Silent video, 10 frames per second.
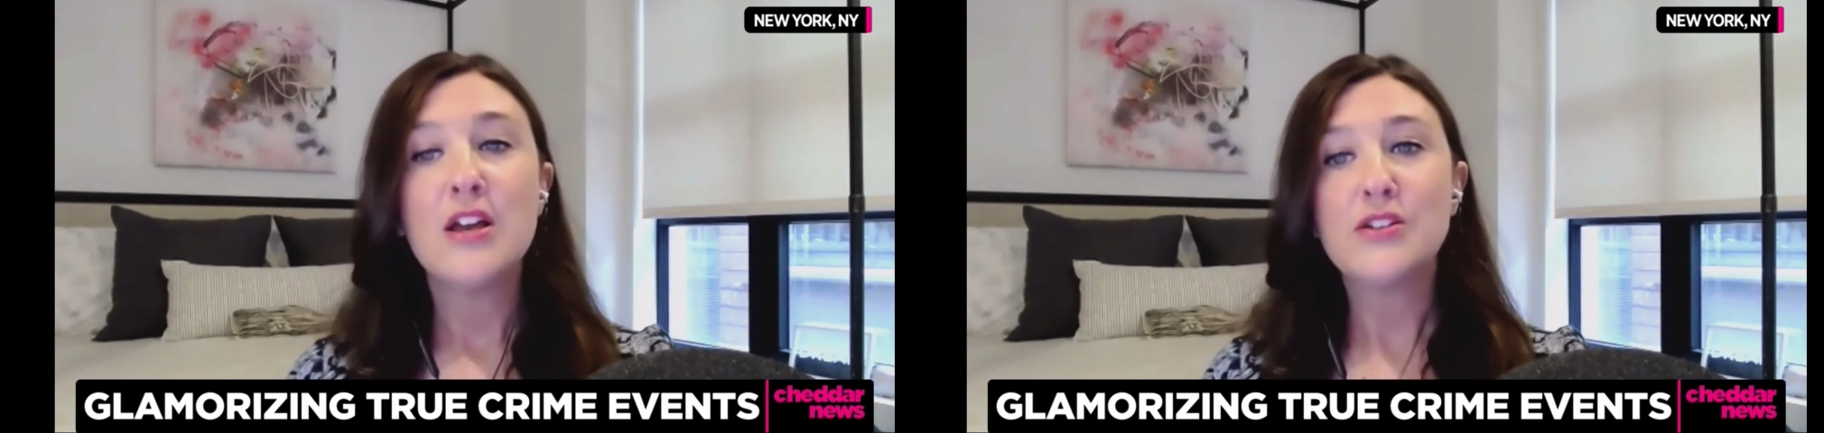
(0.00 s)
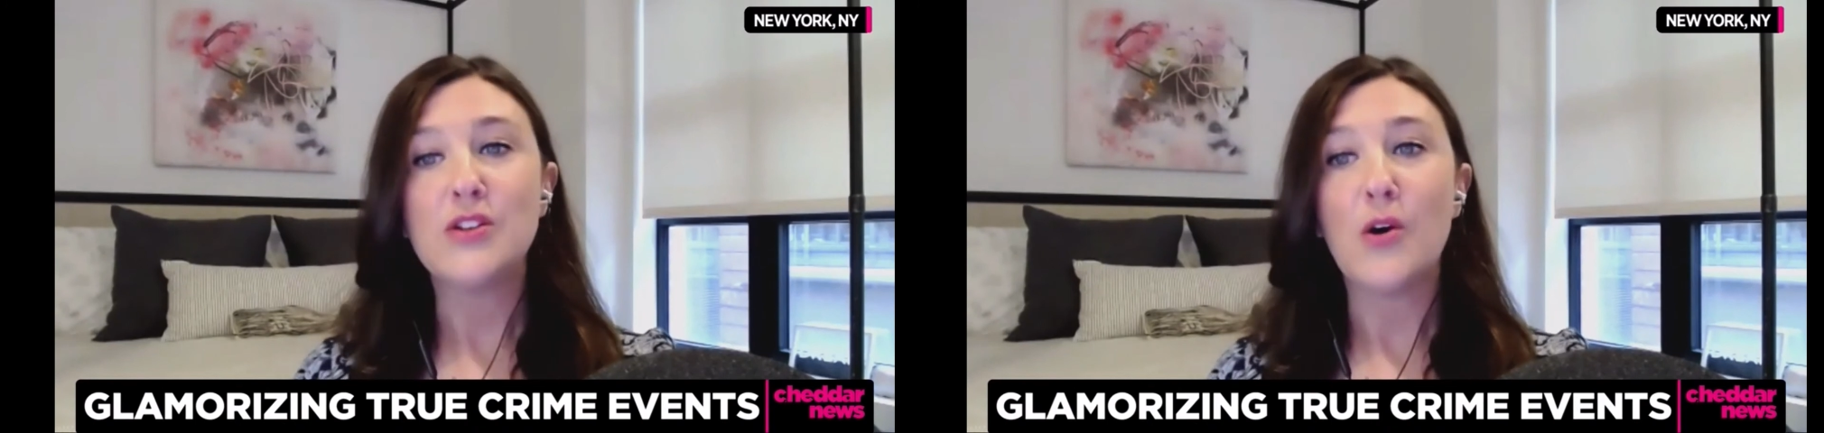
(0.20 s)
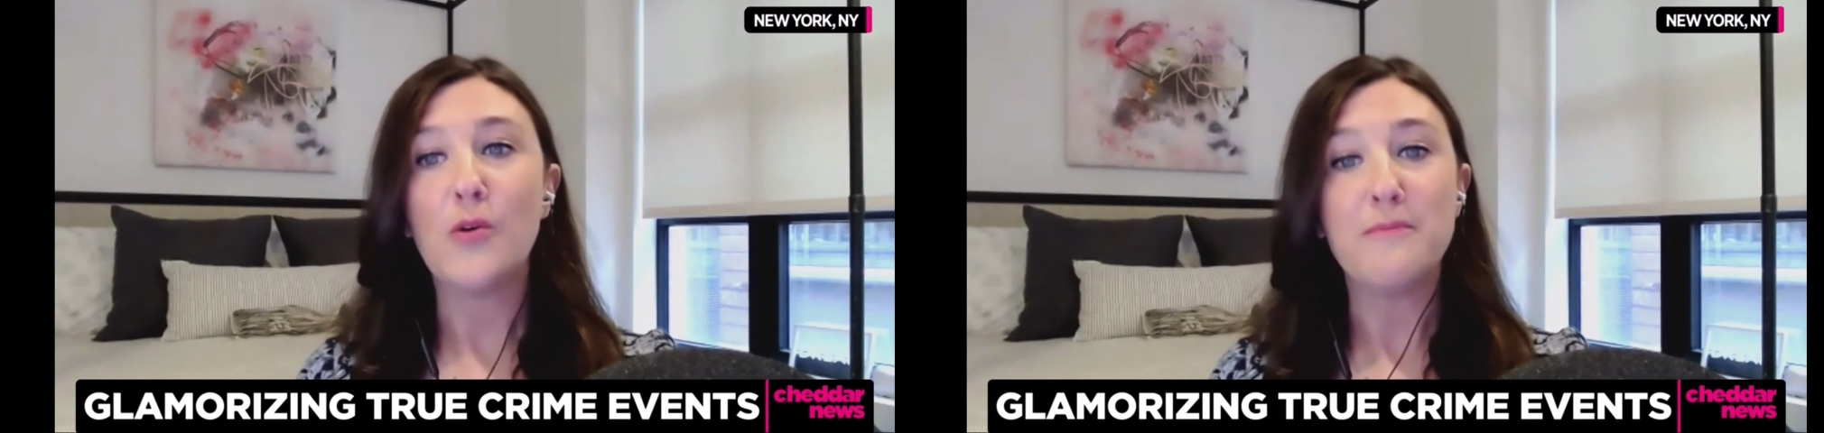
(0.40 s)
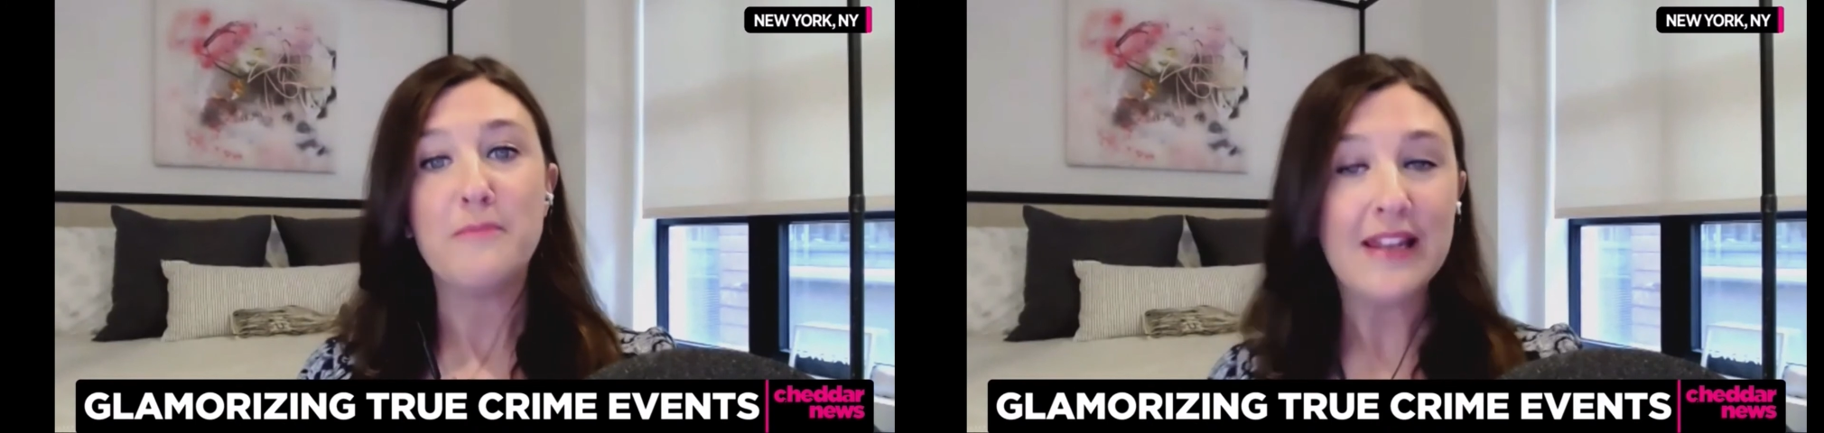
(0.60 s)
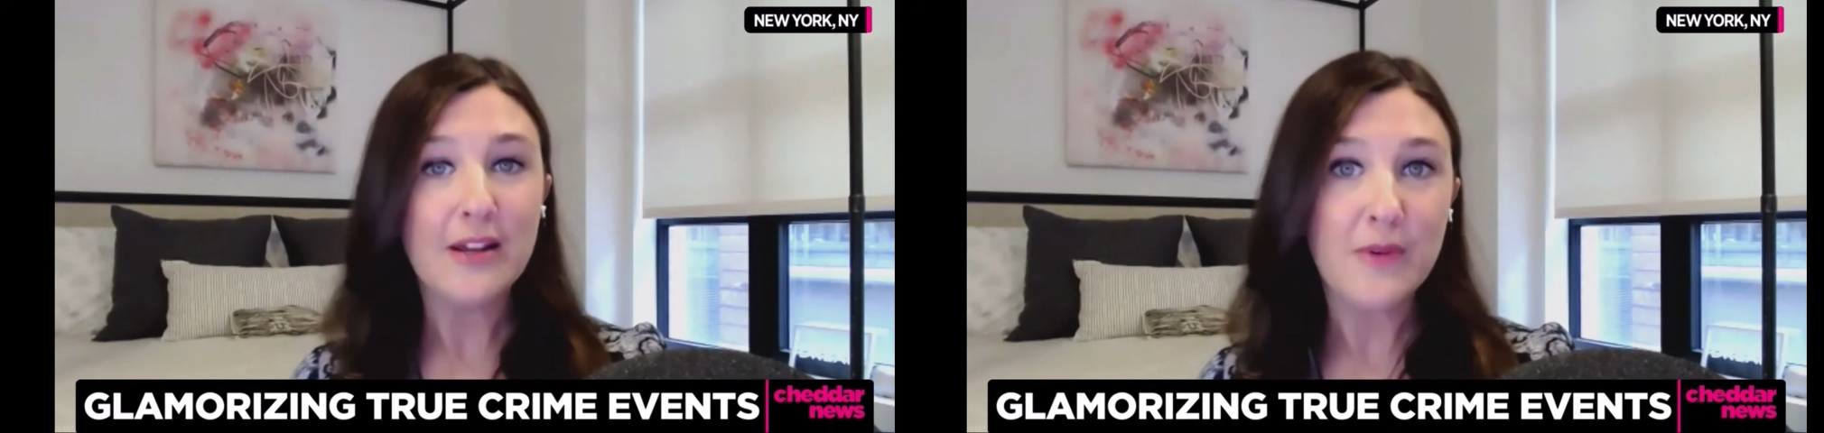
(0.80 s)
So the
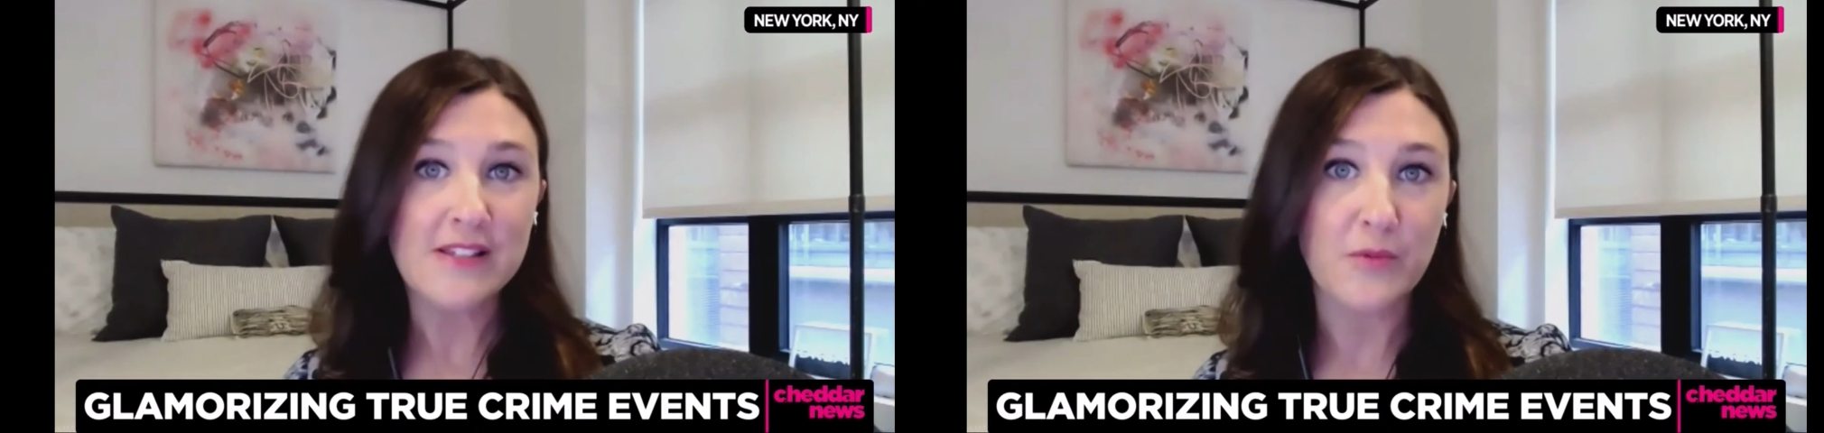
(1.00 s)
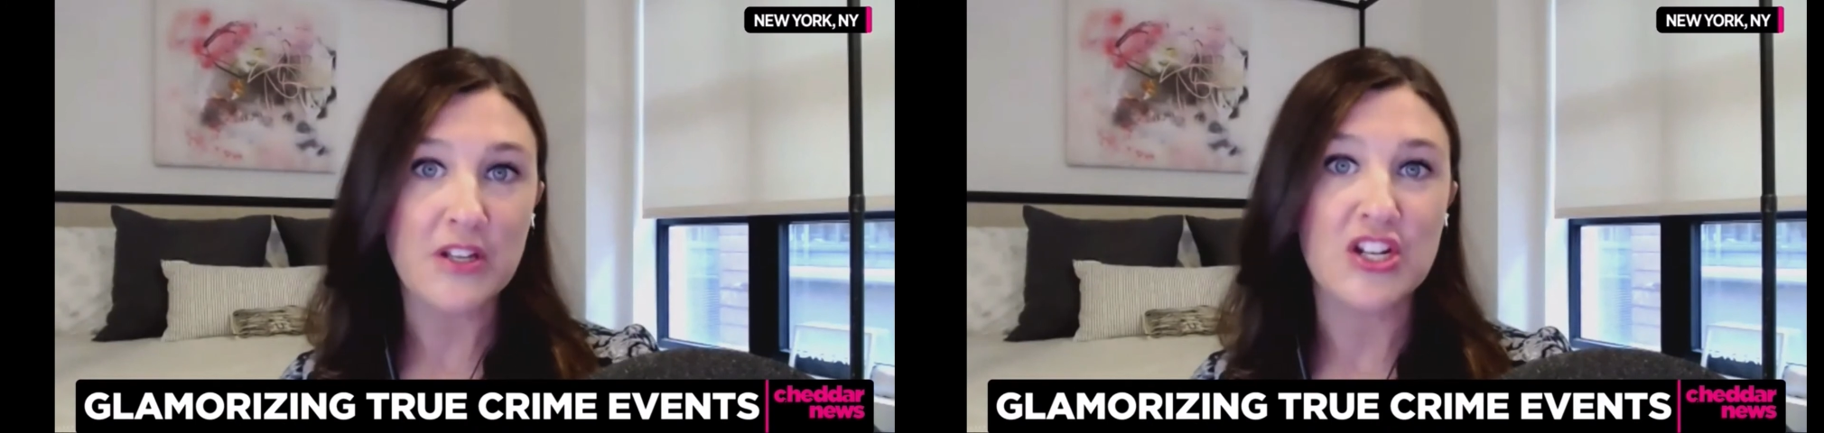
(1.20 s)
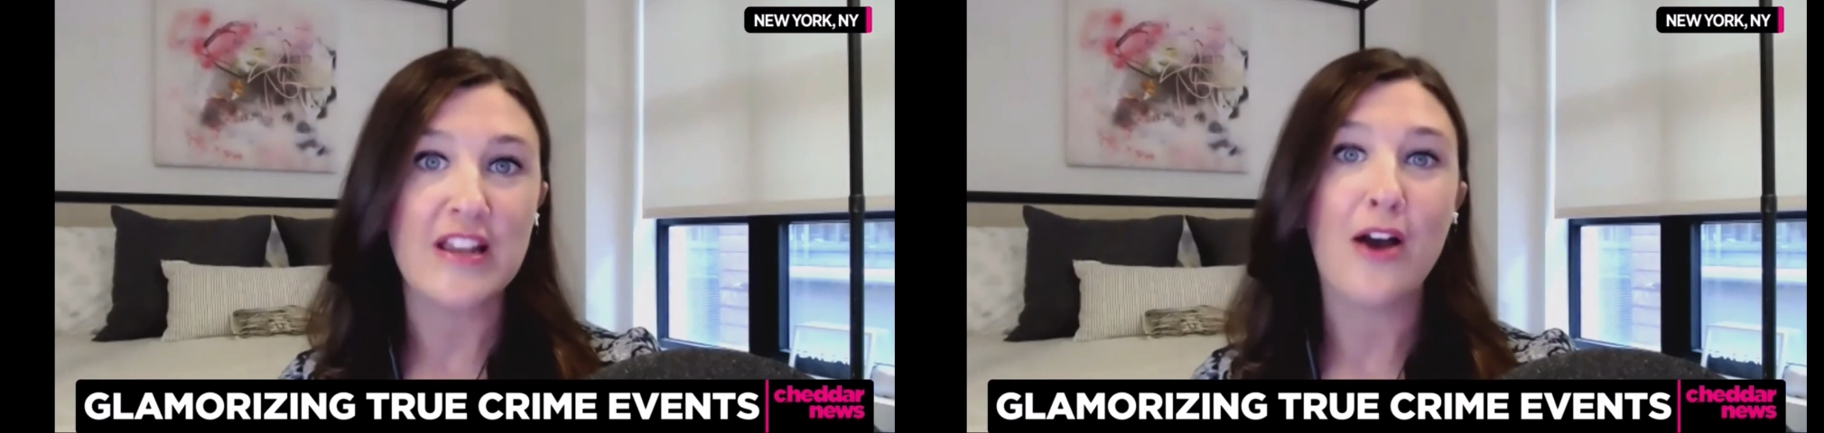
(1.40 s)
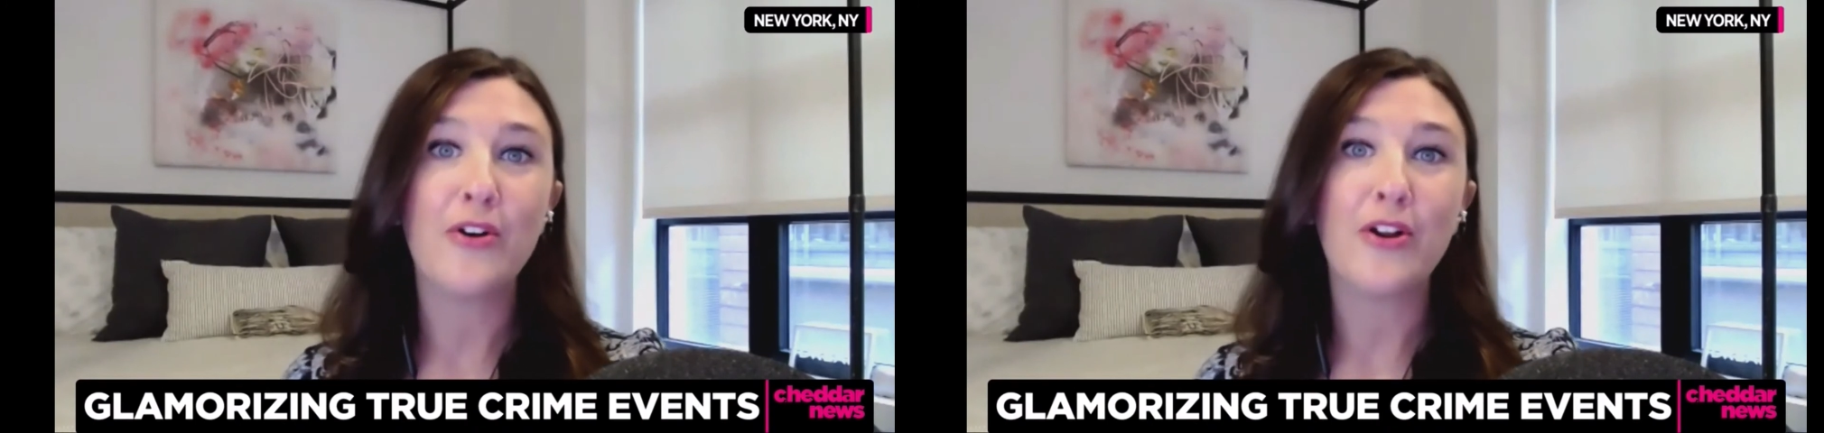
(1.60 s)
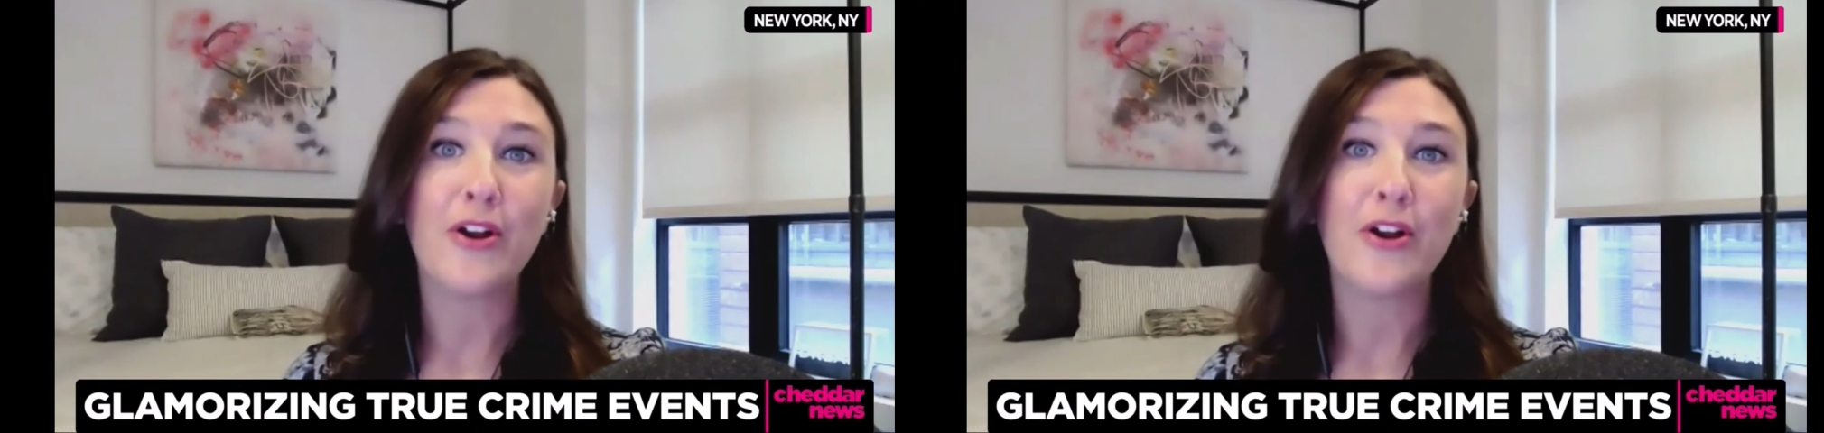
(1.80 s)
media wasn't reaching out.